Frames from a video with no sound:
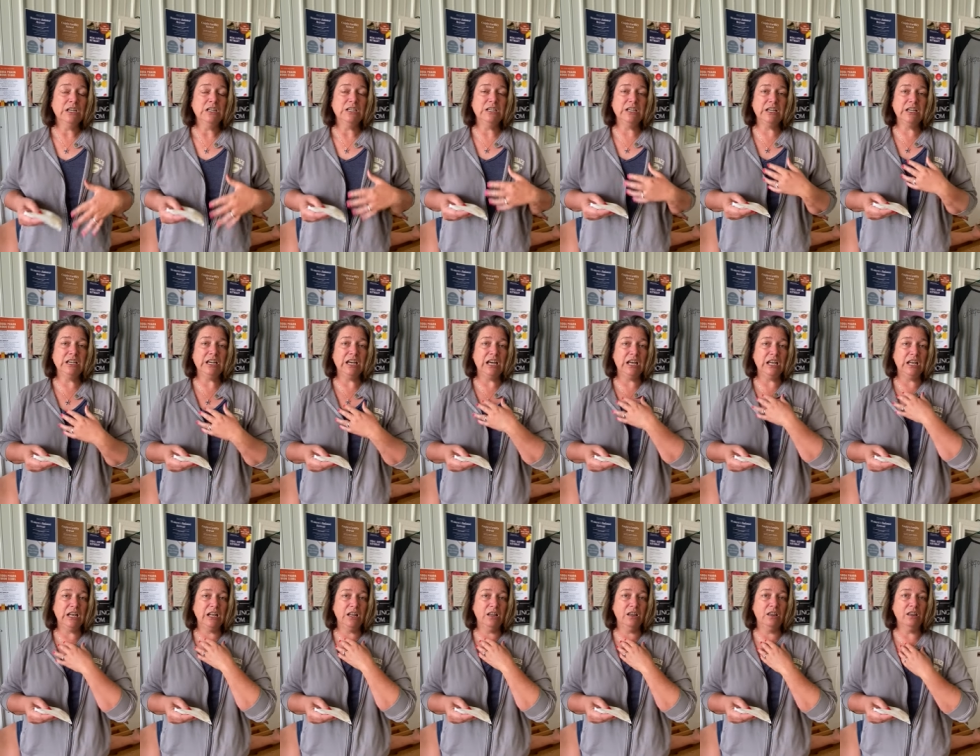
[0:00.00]
to
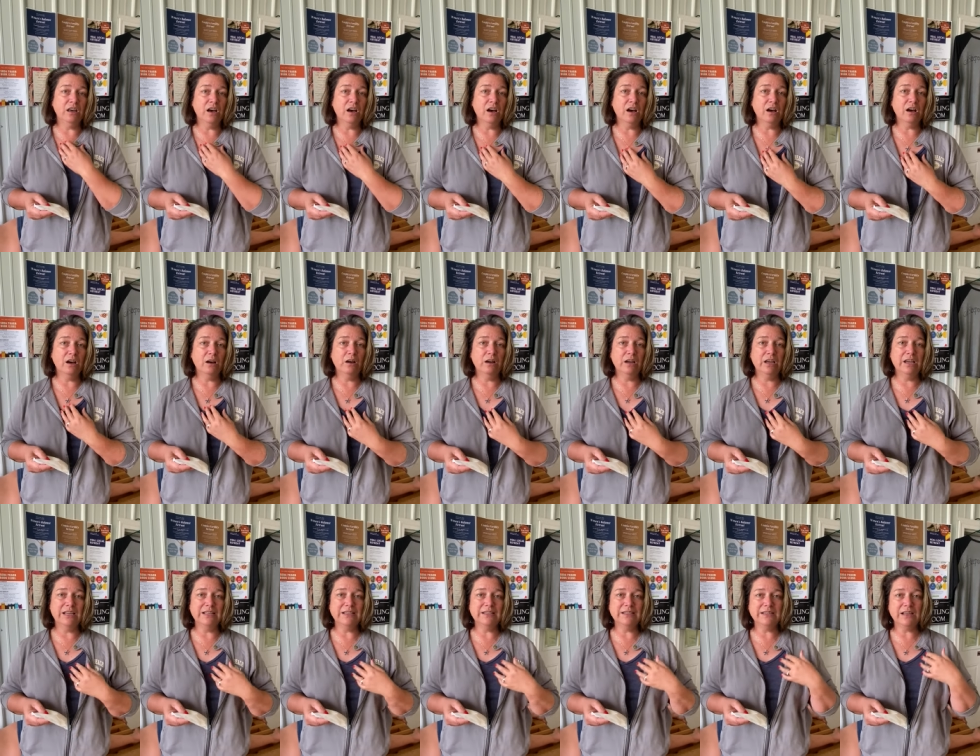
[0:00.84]
get the
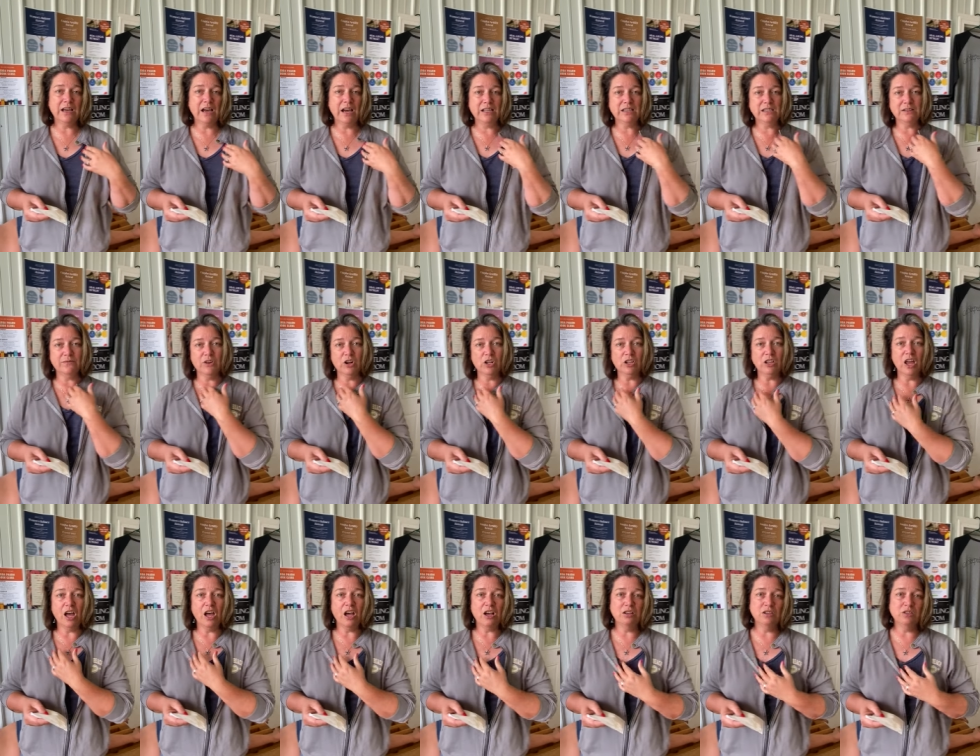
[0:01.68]
insides of our
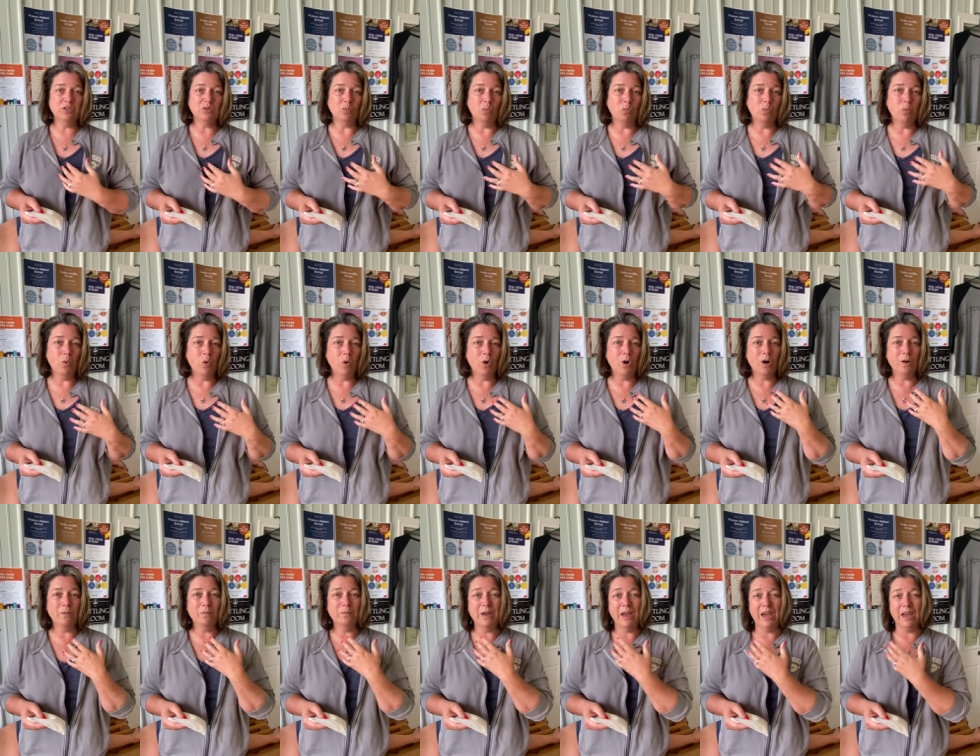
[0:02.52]
lungs
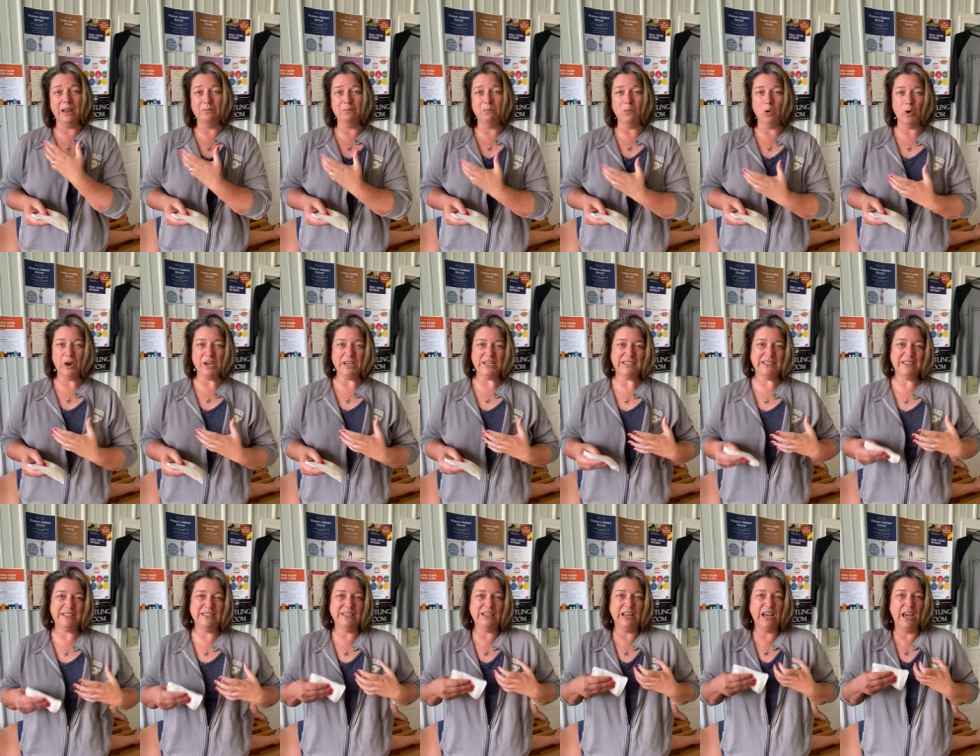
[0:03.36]
warm and
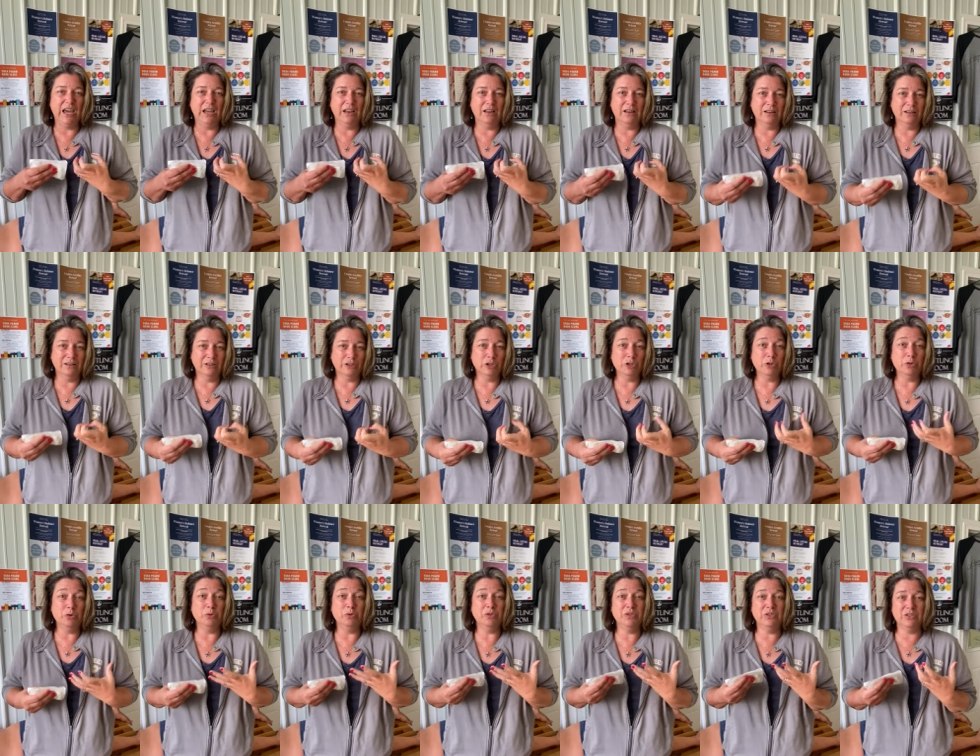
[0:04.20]
moist and
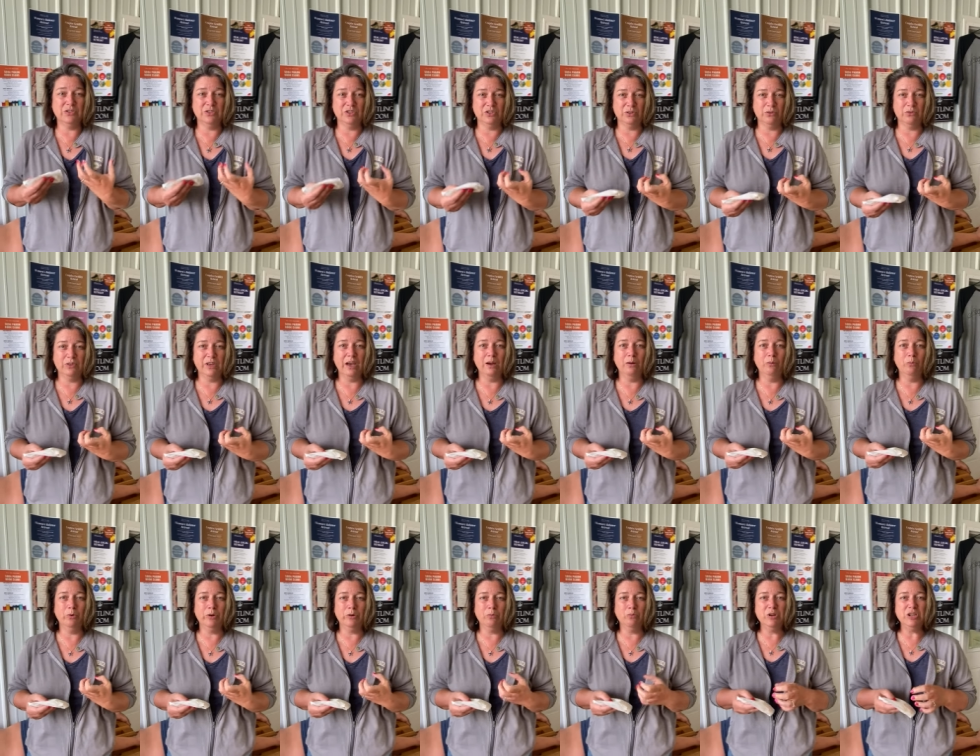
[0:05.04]
loose so
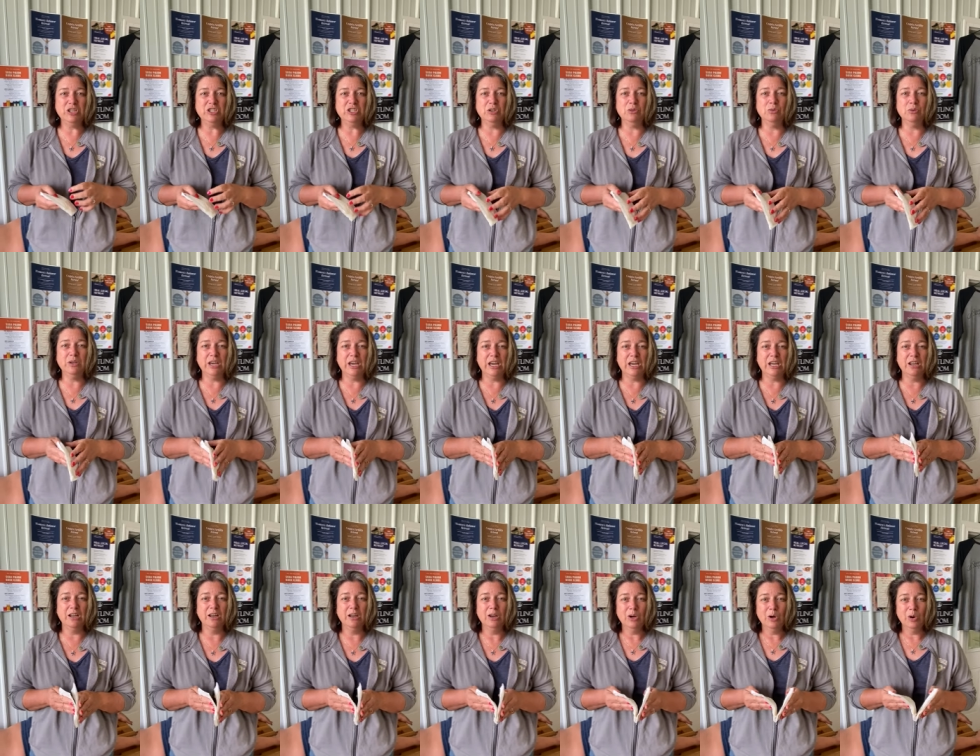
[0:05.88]
that when we do
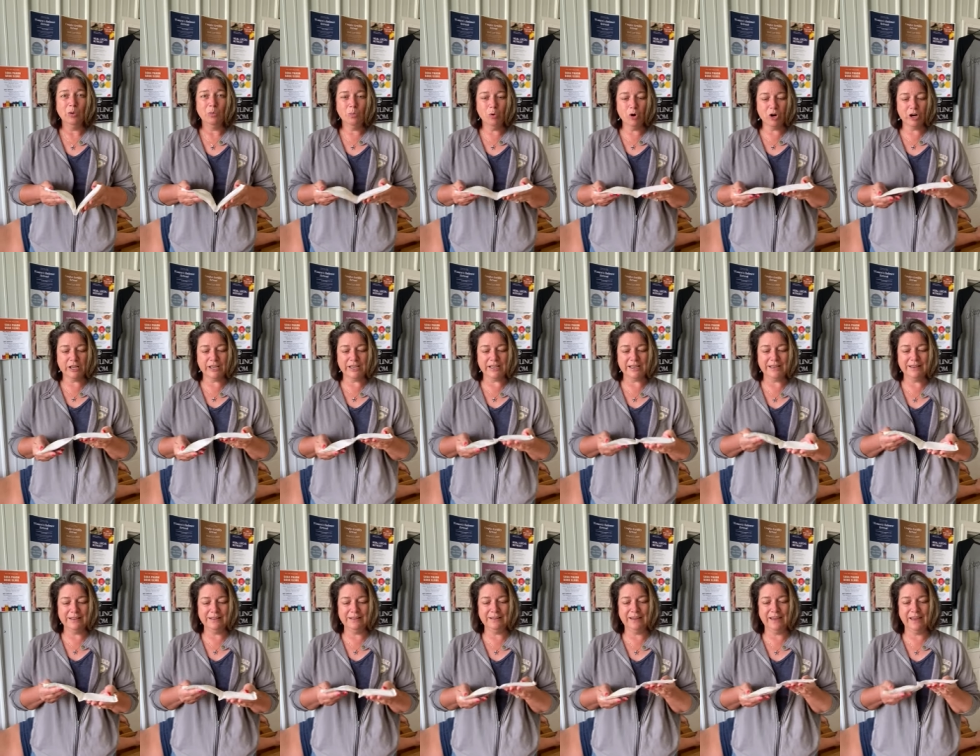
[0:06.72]
get
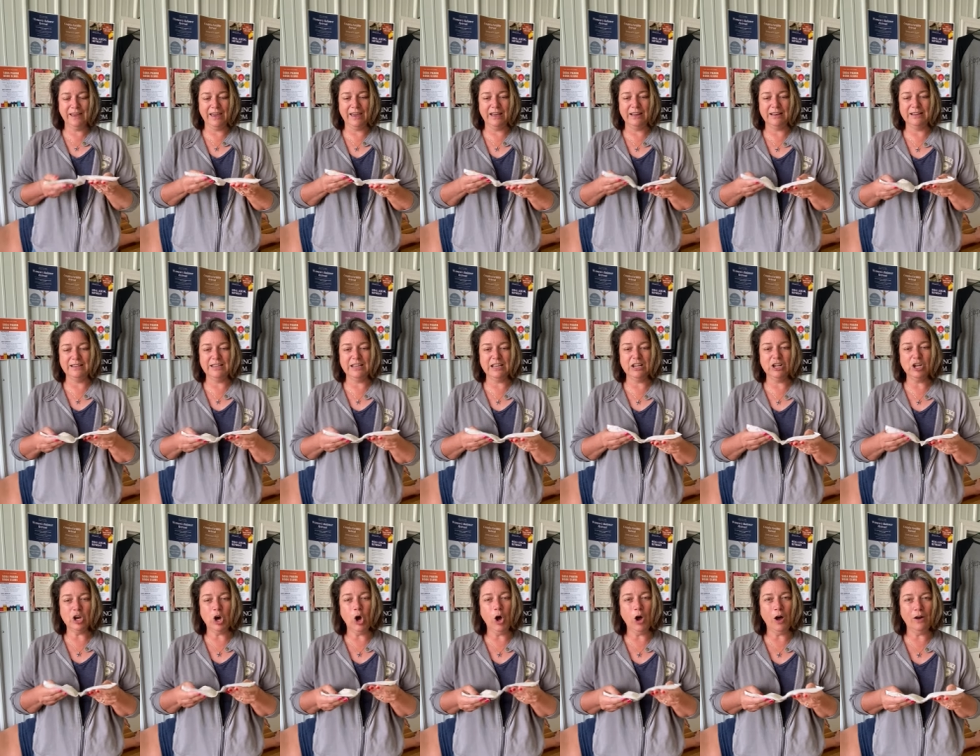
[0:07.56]
working and get
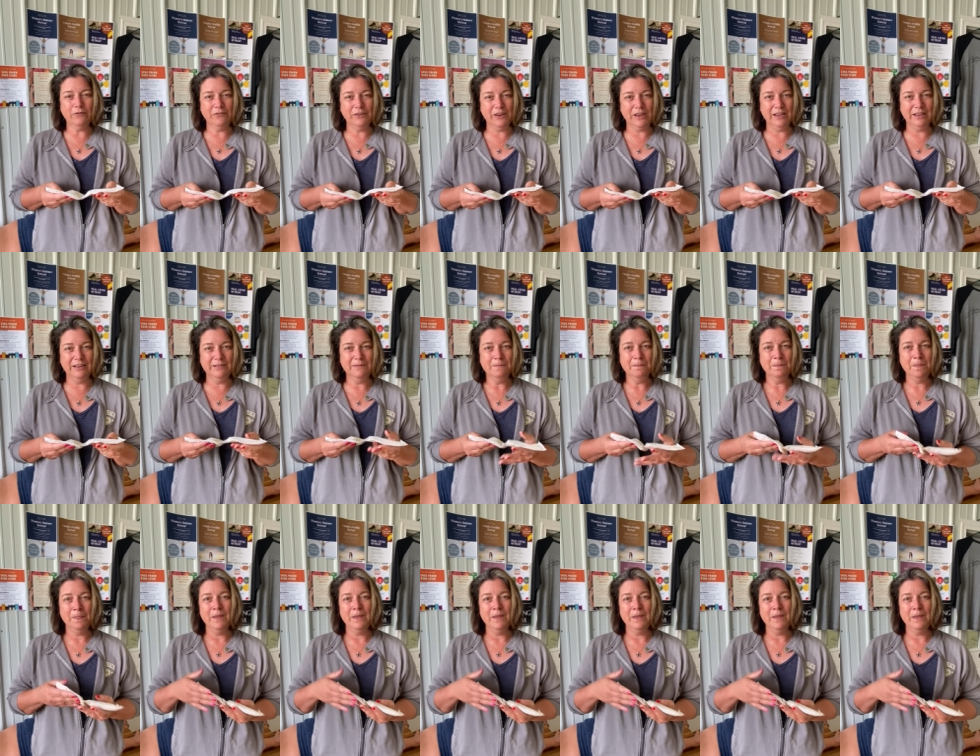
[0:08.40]
coughing,